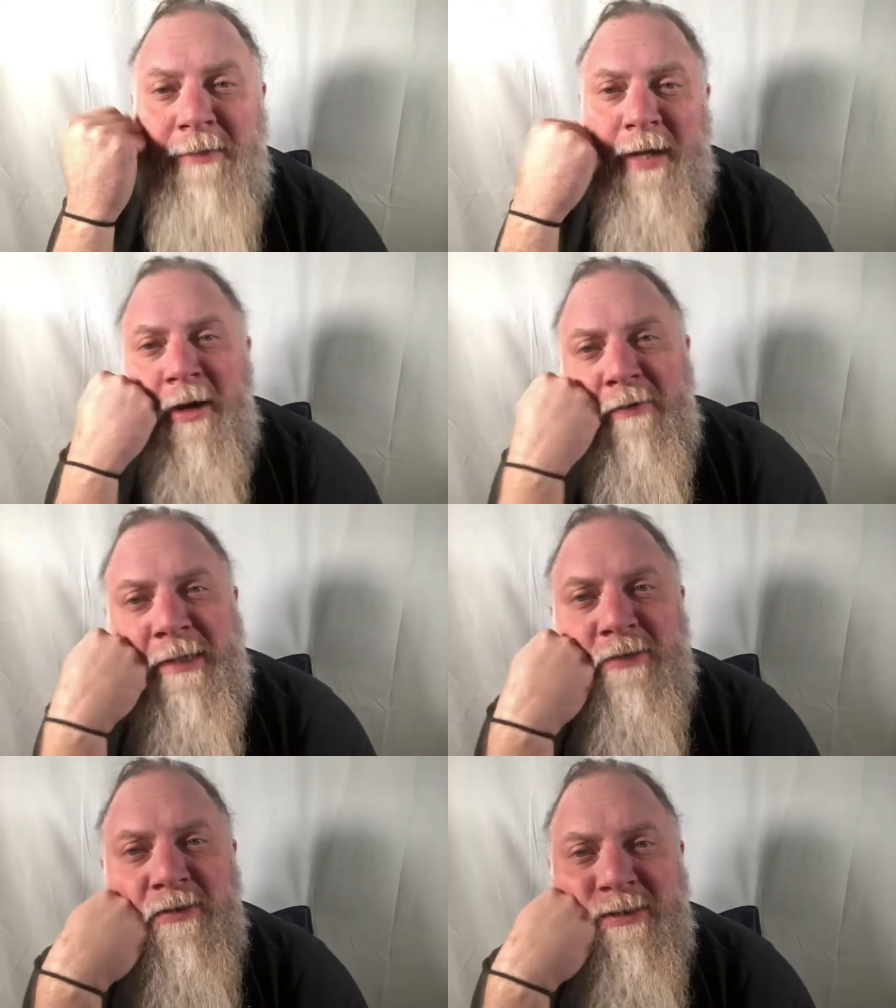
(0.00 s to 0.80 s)

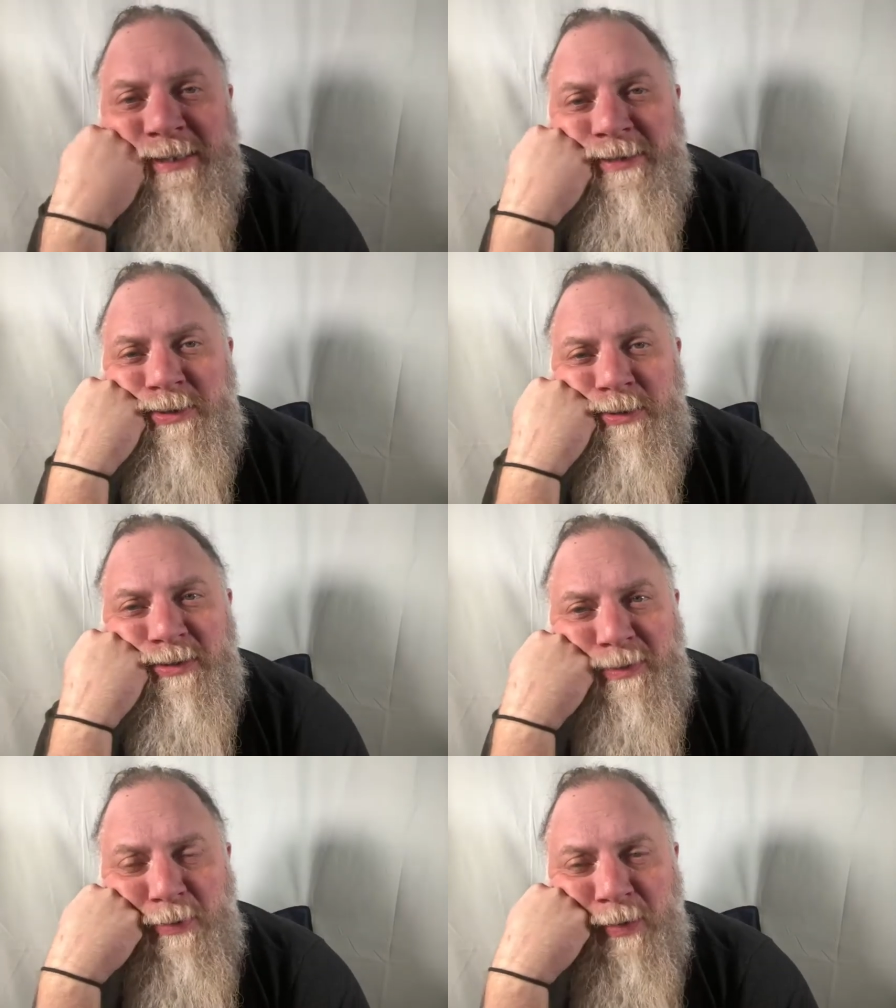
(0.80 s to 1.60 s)
hairdressers need to
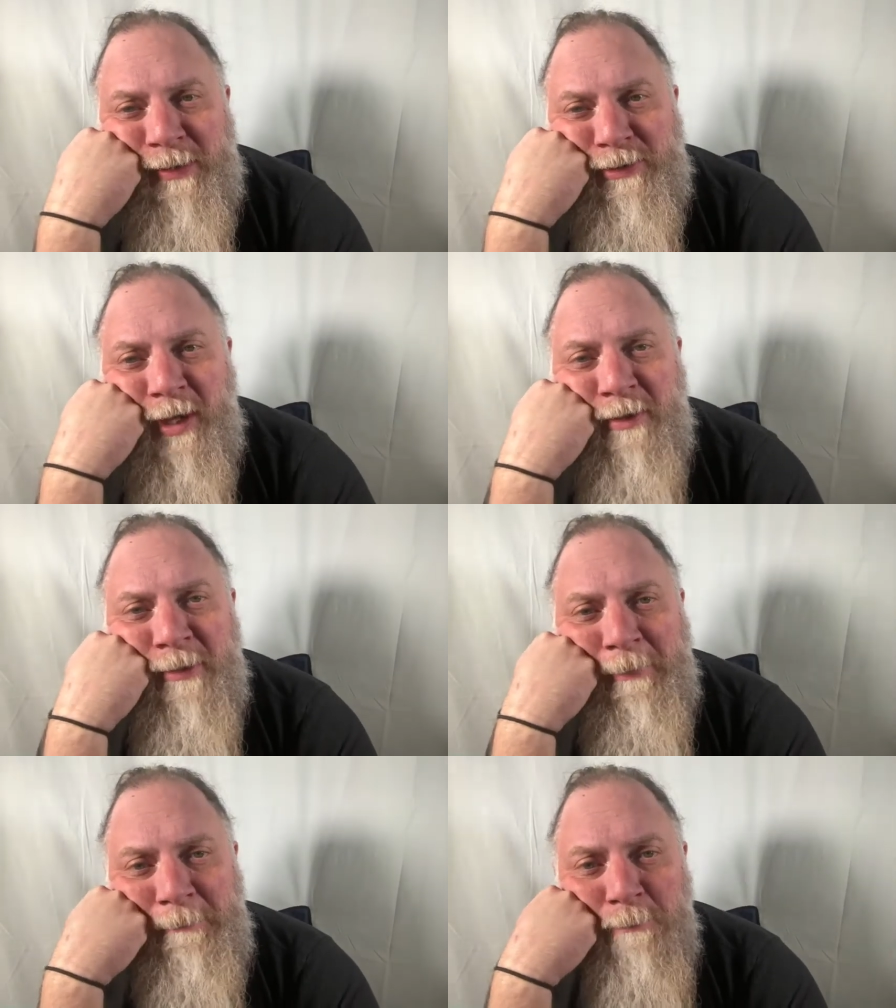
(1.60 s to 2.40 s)
support each
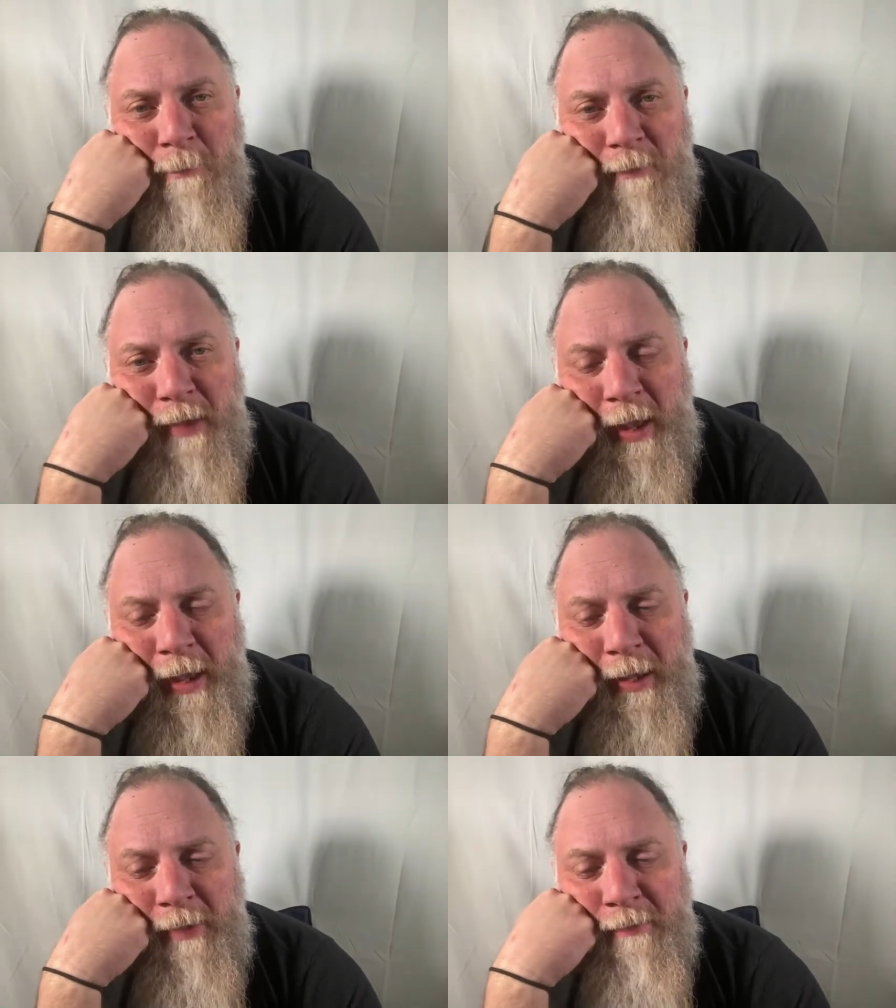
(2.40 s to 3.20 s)
other
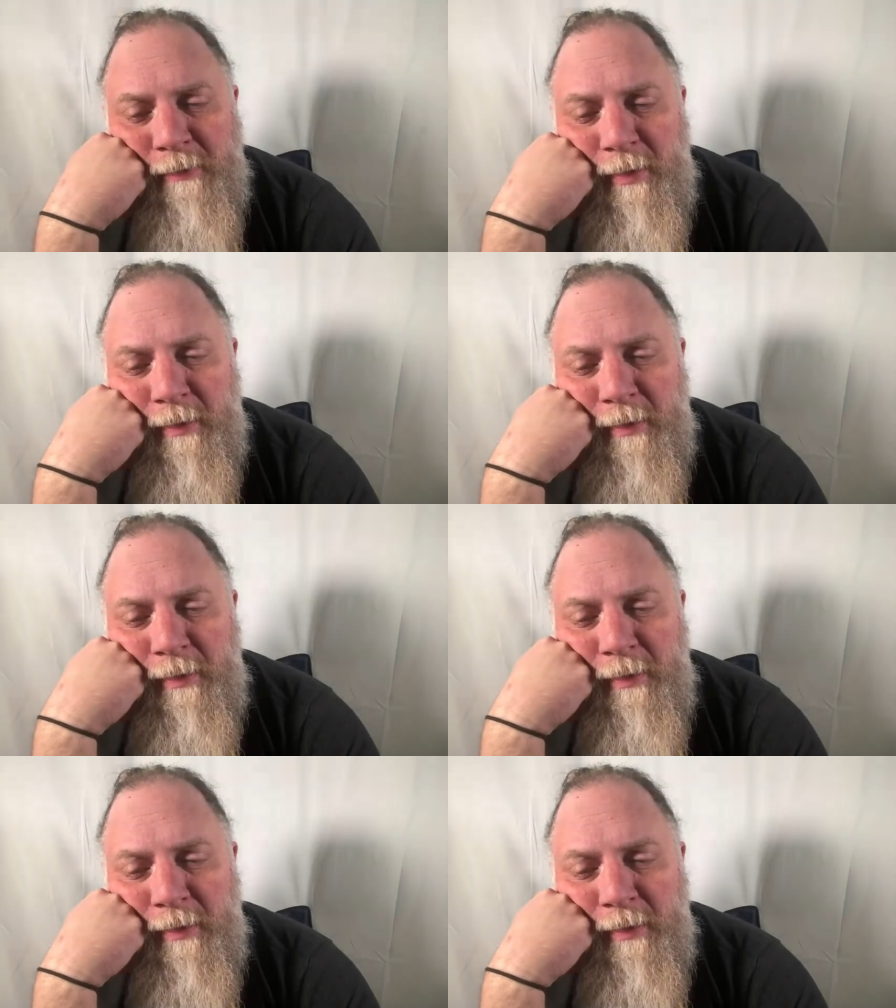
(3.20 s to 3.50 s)
and